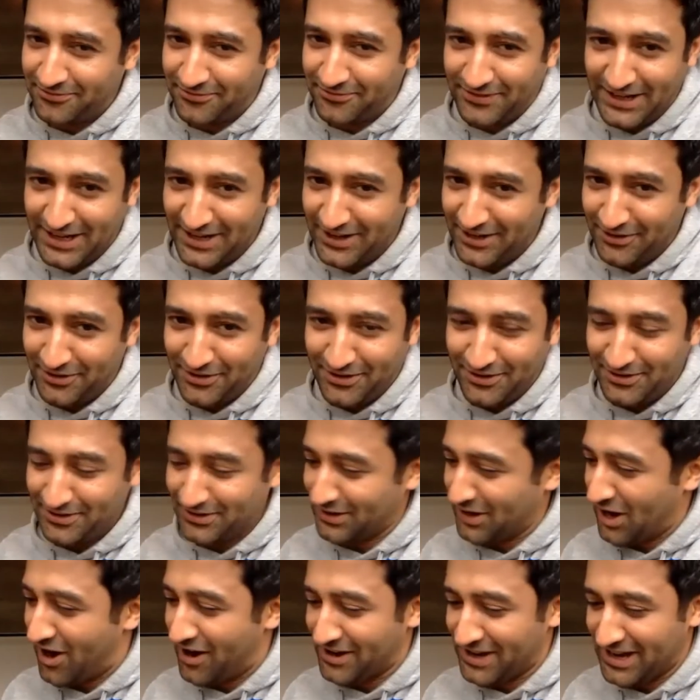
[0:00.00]
Finn
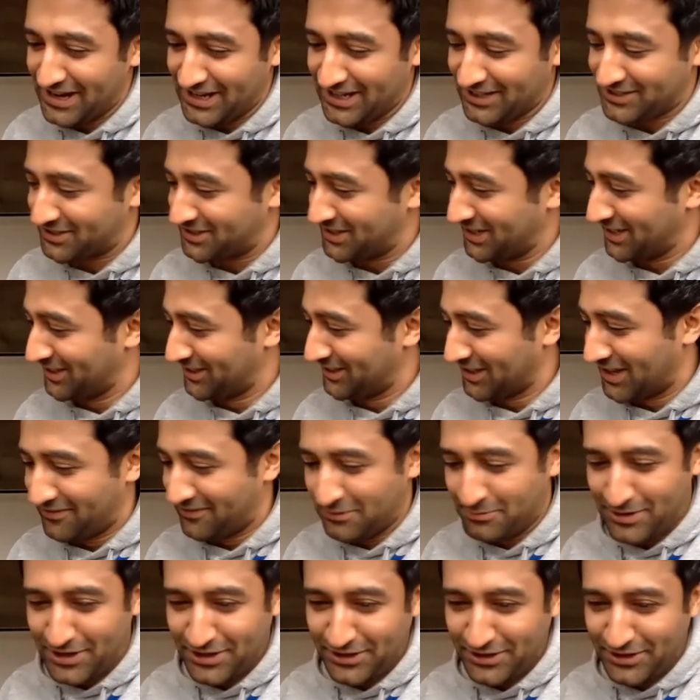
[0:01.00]
on NXT. Love
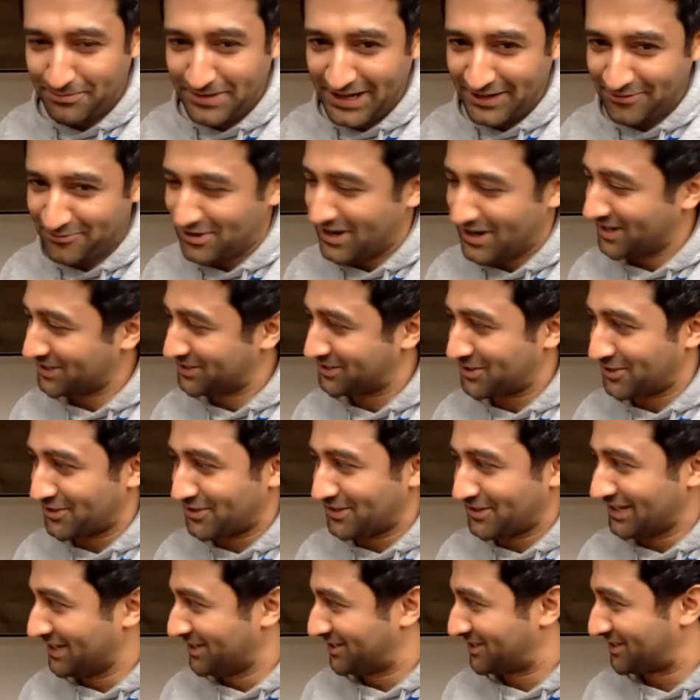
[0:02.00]
him on the main
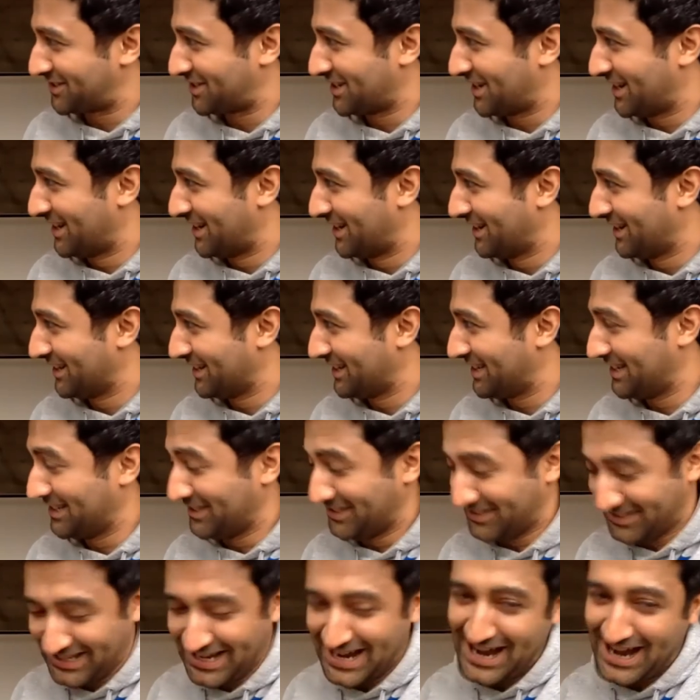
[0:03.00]
roster. It's
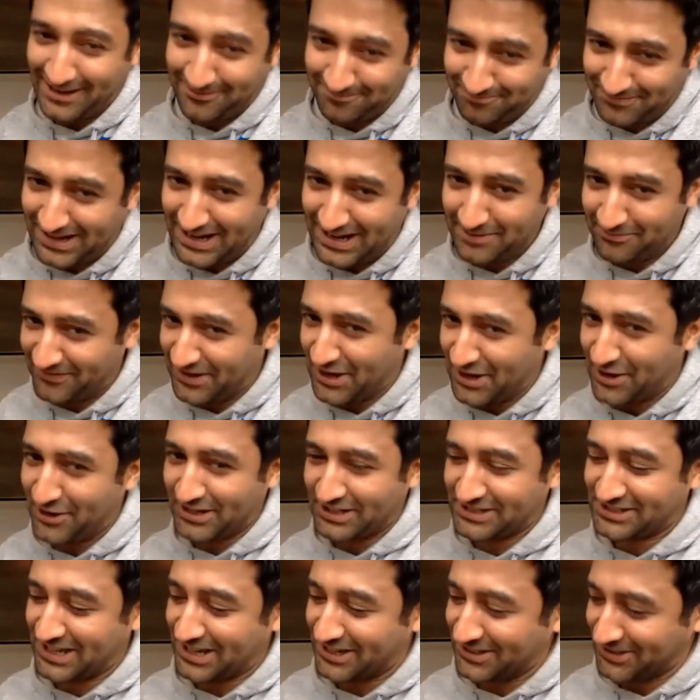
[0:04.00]
I'm very
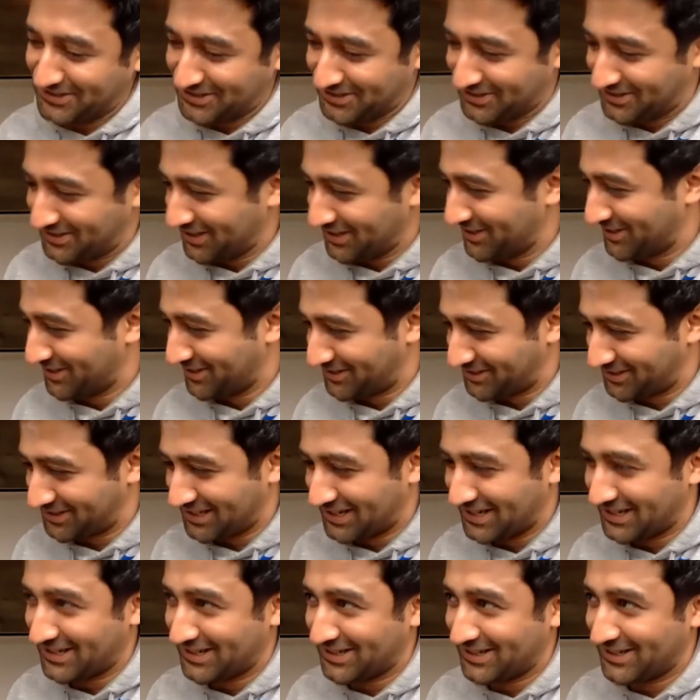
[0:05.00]
excited to see this
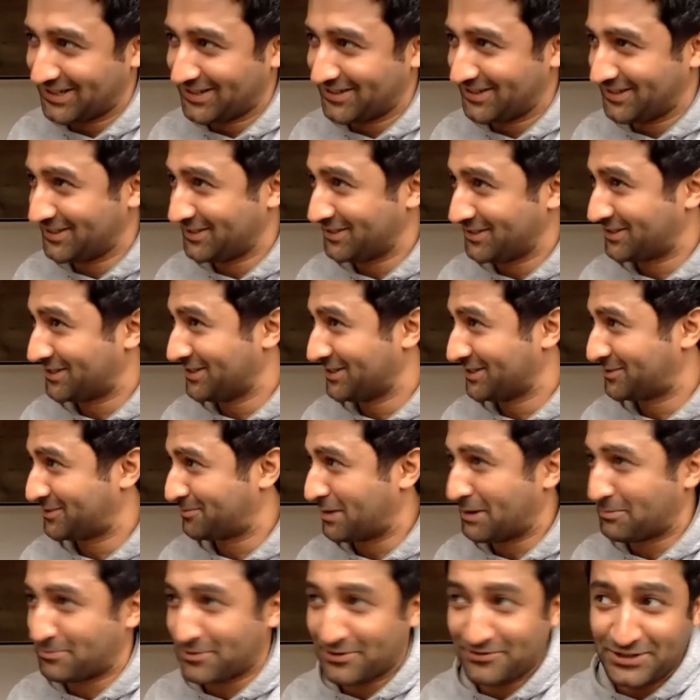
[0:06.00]

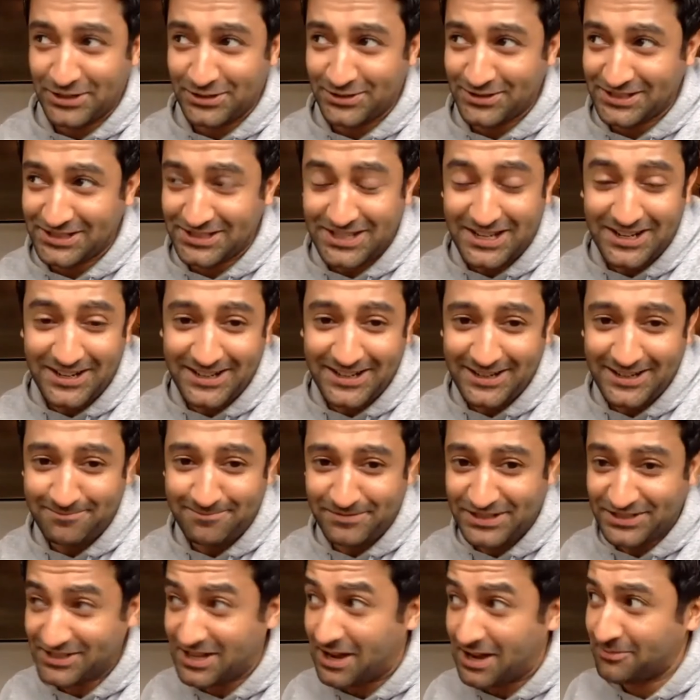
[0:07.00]
pay-per-view this
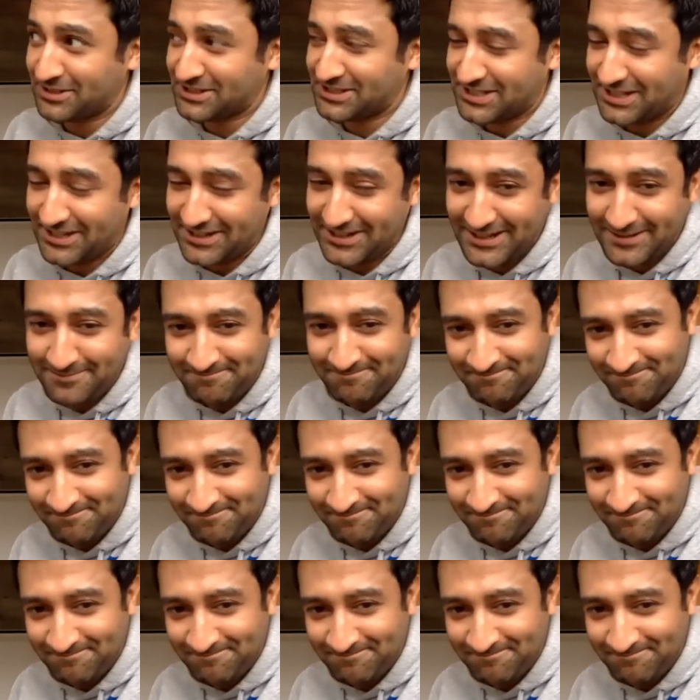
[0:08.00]
coming Sunday.